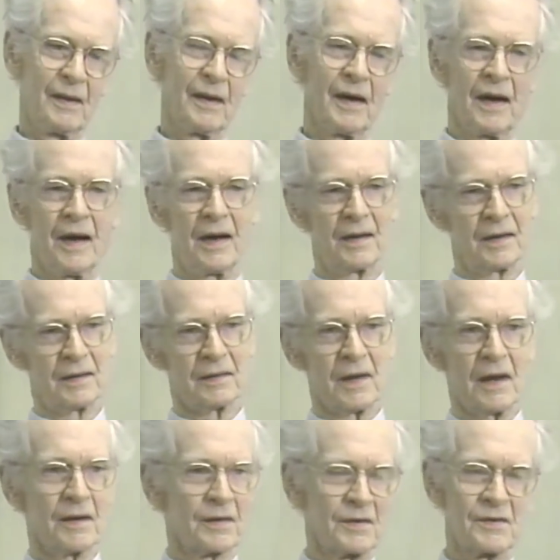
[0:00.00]
and in
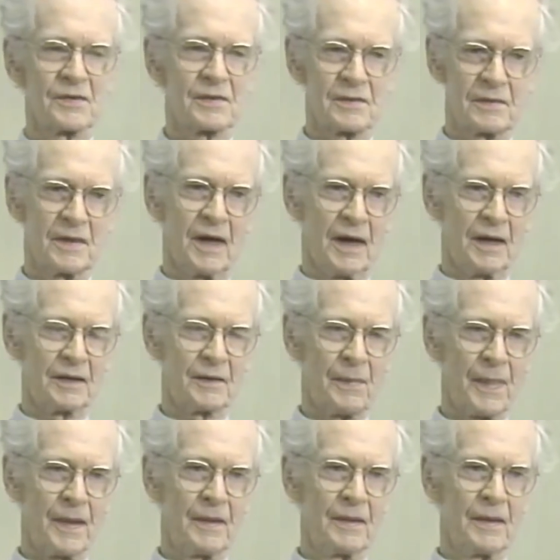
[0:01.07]
others not.
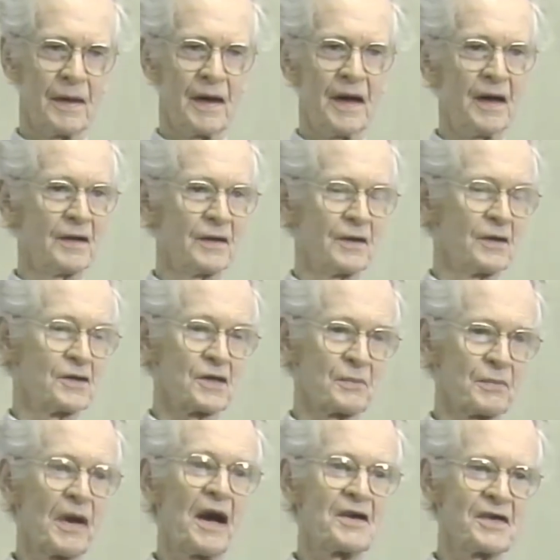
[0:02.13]
And in a
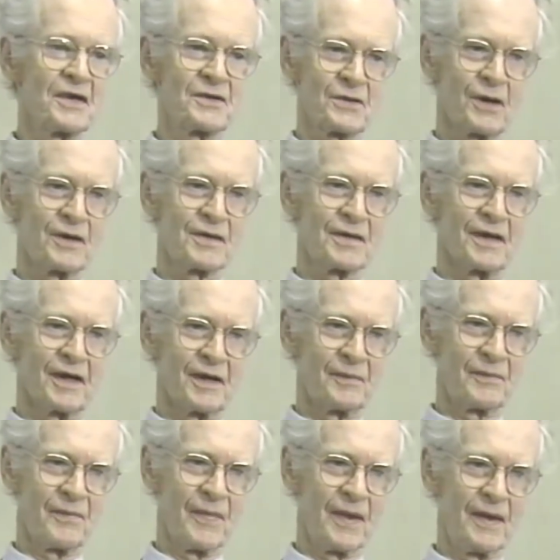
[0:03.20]
surprising short
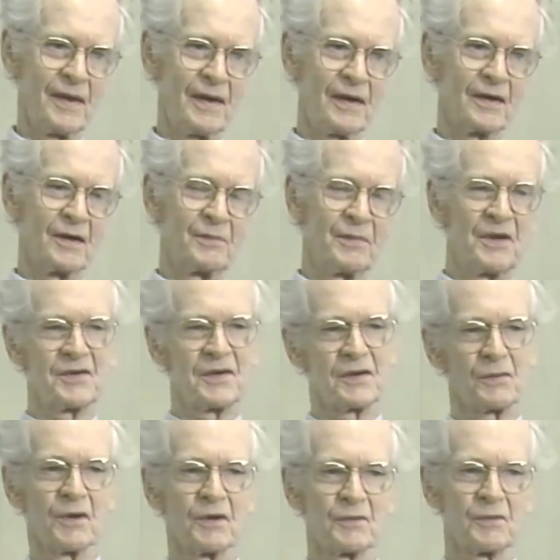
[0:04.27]
time, the pigeons
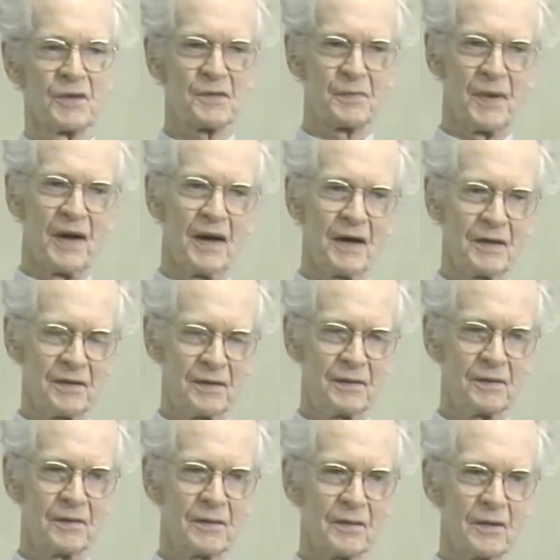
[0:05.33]
will respond
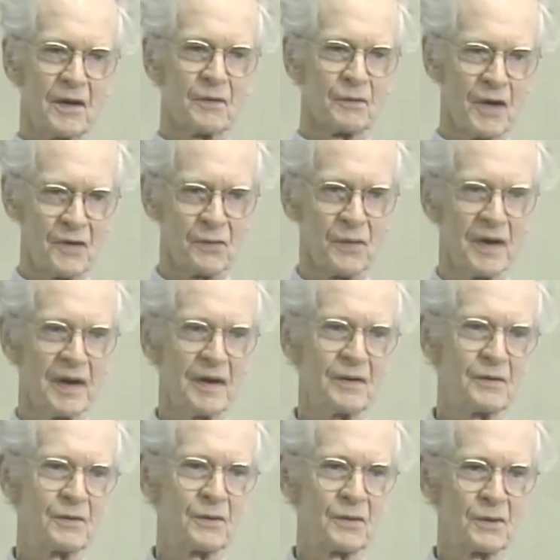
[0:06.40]
in one
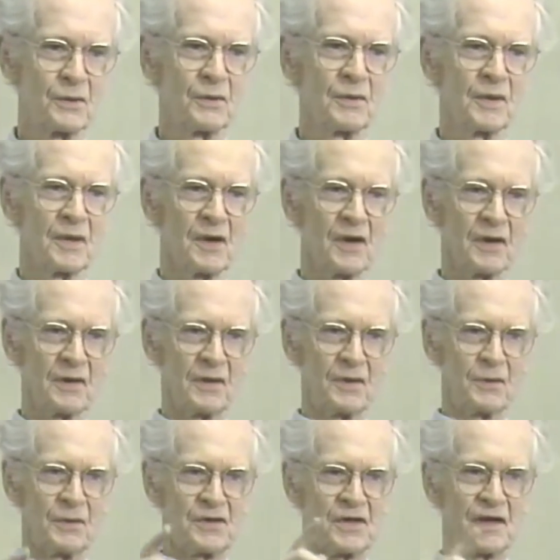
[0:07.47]
way to, uh,
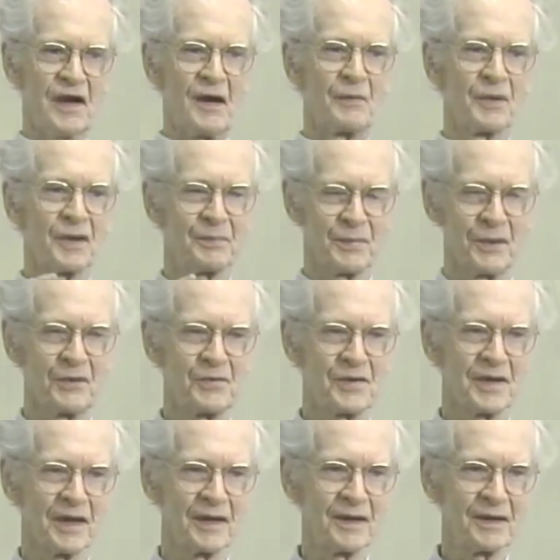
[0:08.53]
to a slide with a
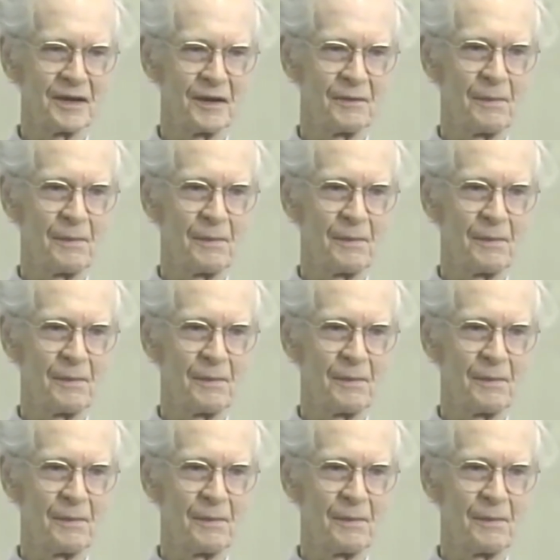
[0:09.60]
person in it,